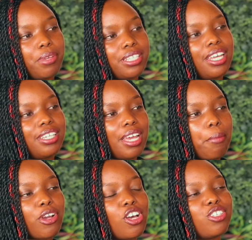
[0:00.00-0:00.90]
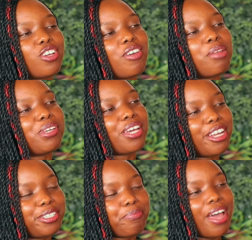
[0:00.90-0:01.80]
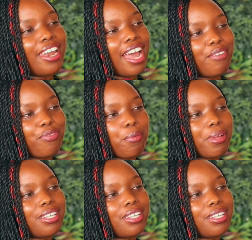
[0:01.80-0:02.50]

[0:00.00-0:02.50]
best idea because you've given me cash to buy an iPhone,